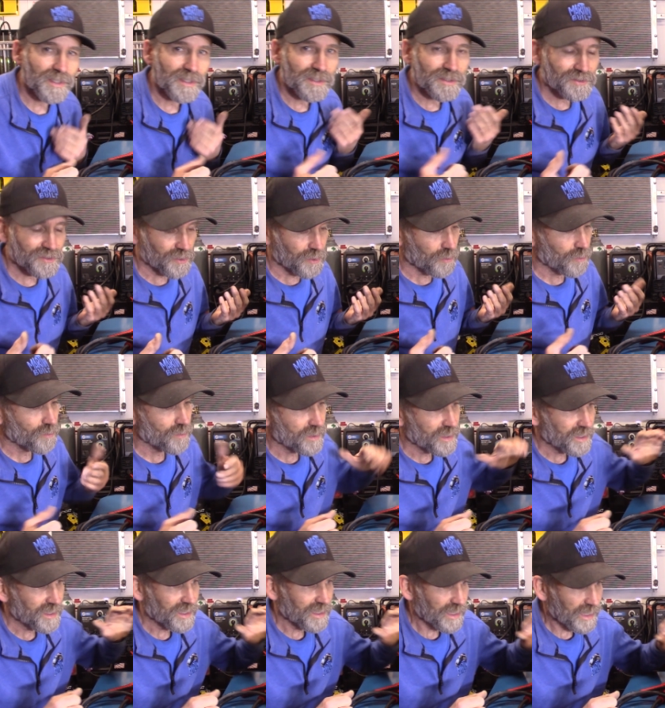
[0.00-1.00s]
So
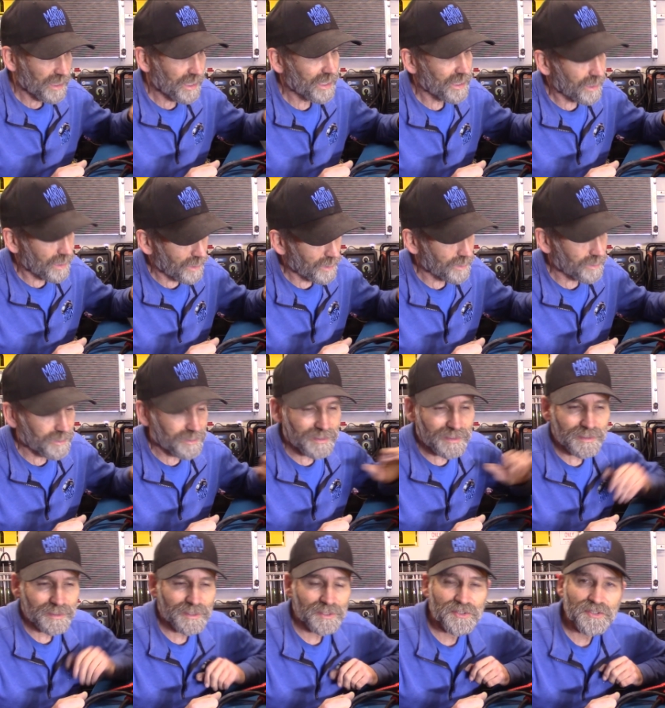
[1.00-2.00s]
uh,
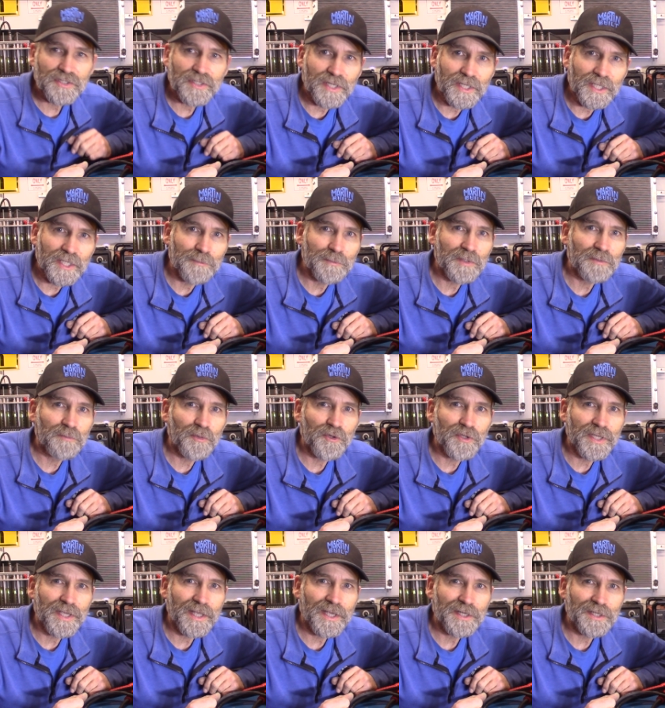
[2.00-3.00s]
this is going to come in
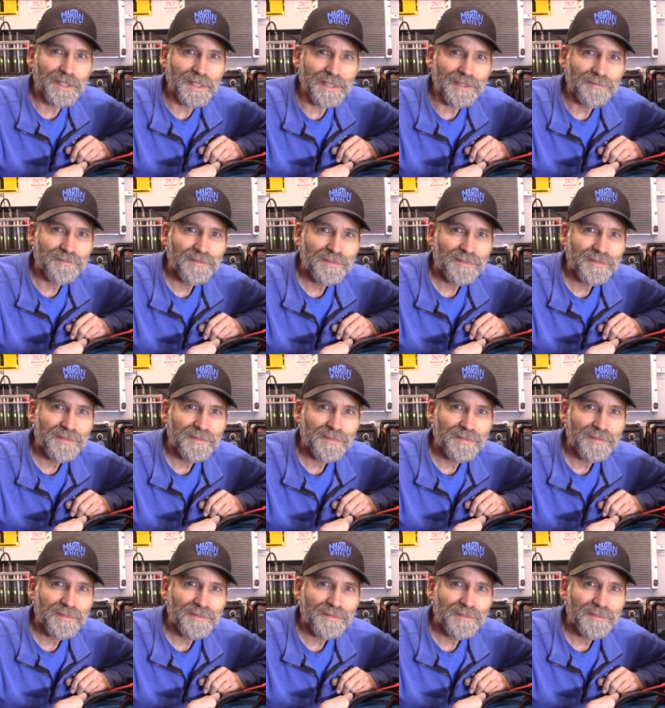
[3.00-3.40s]
pretty handy.